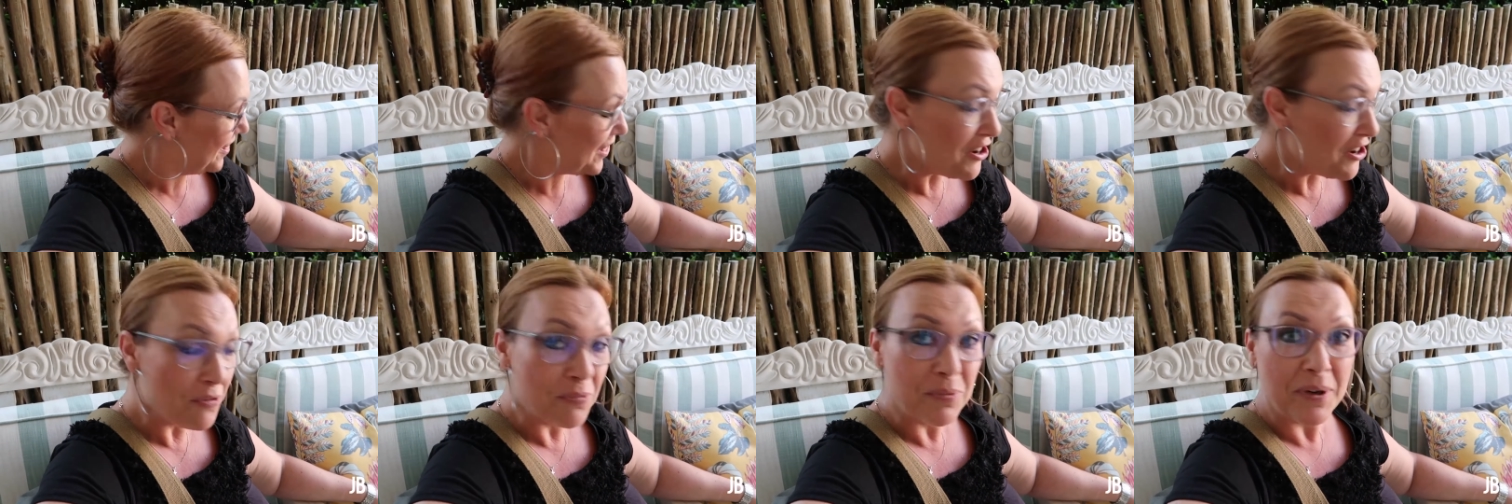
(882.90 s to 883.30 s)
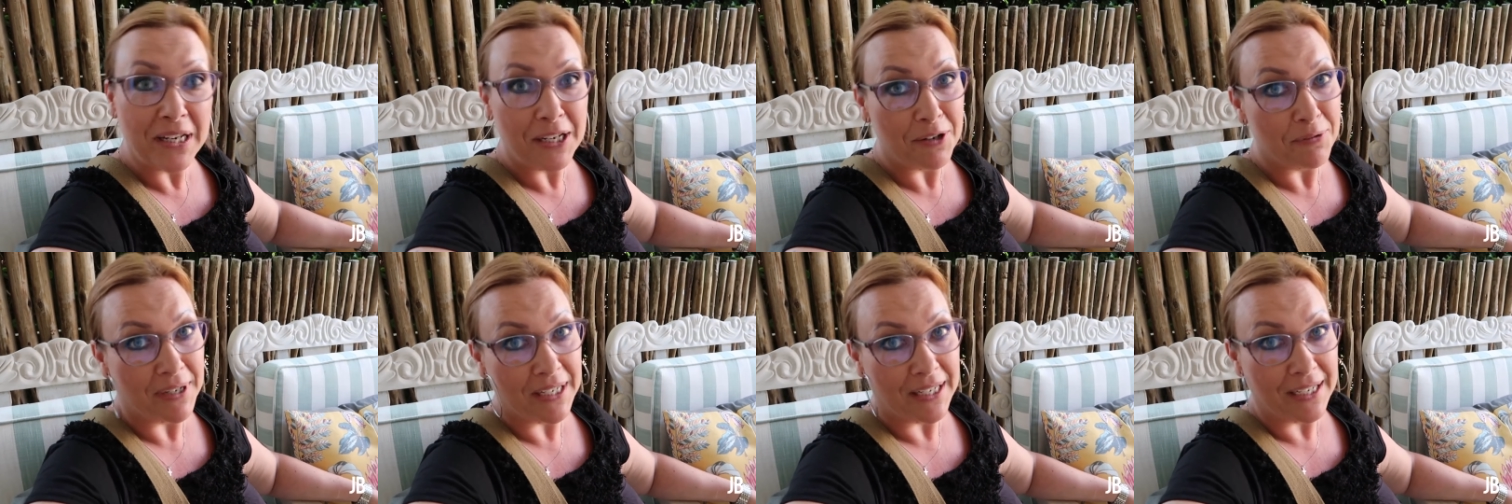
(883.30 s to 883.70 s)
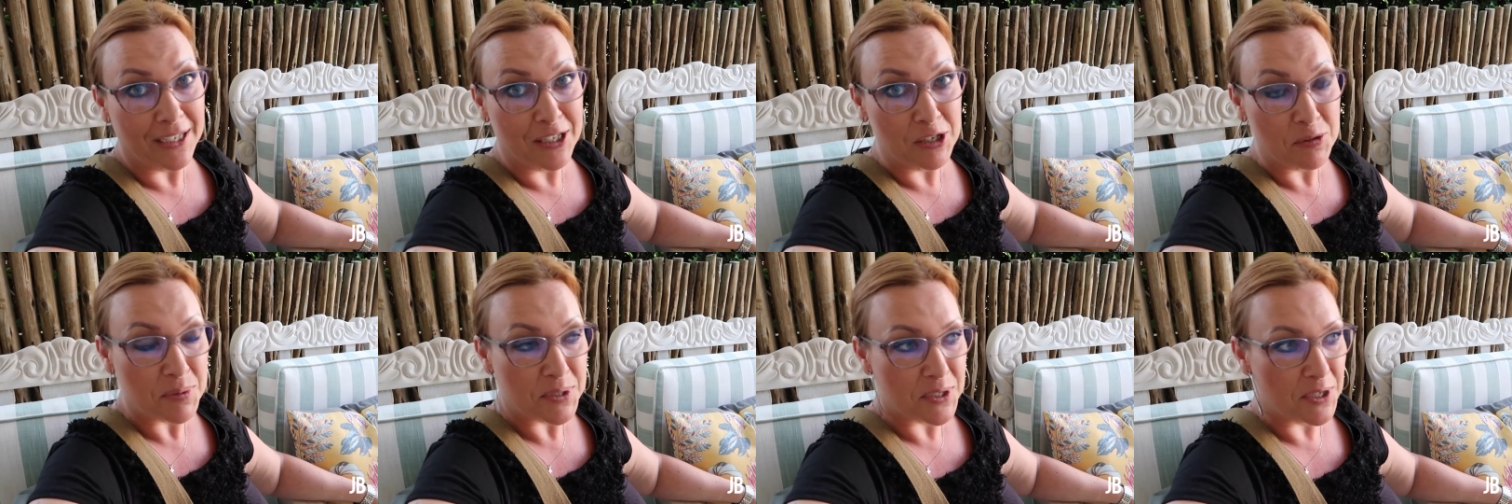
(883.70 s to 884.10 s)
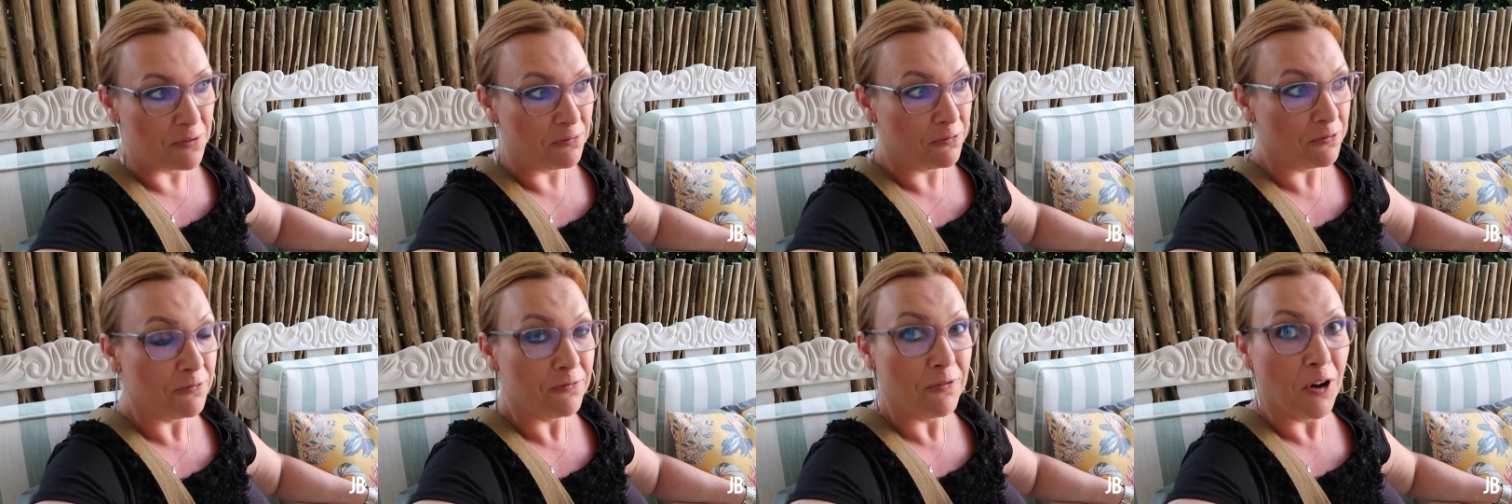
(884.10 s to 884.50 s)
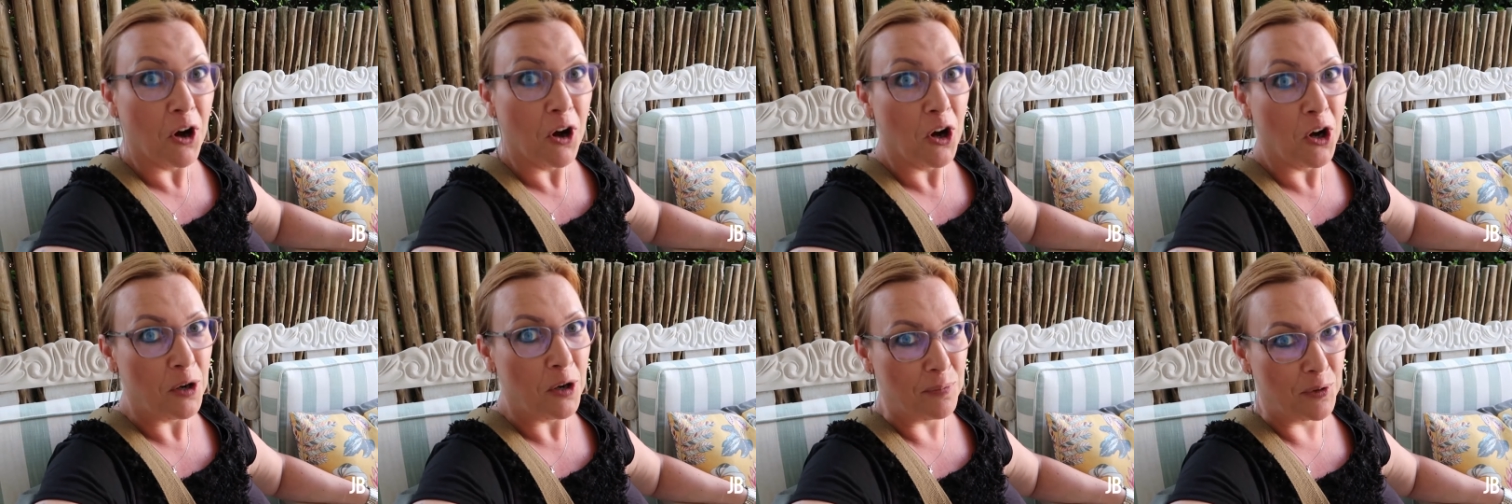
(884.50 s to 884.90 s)
that really, really helps. So I'm
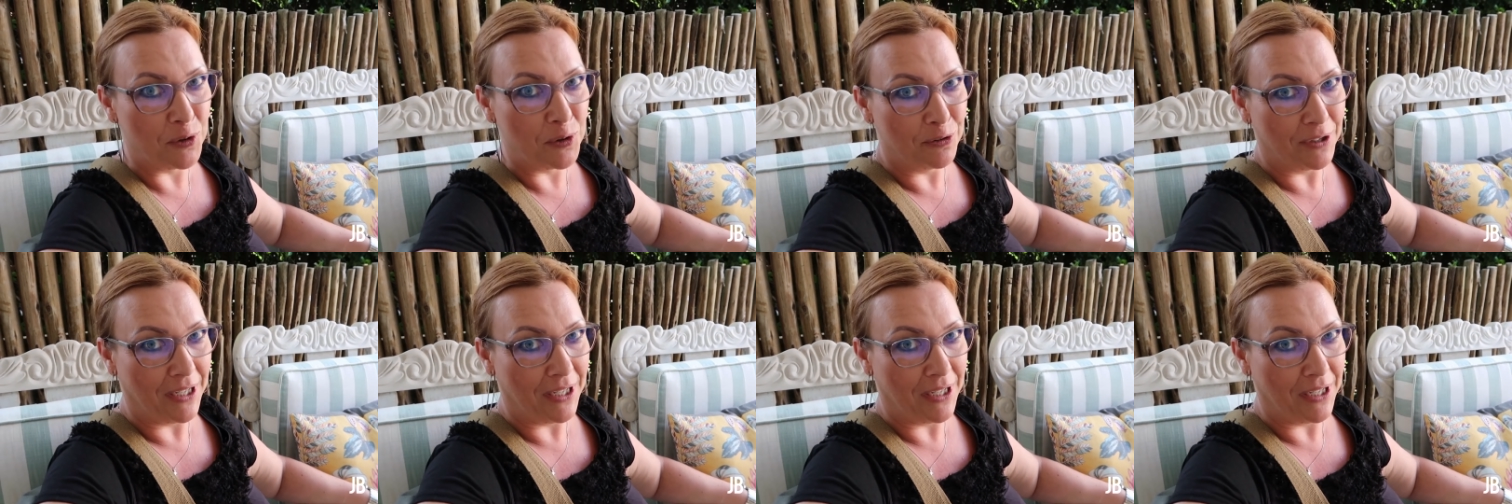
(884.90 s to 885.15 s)
far more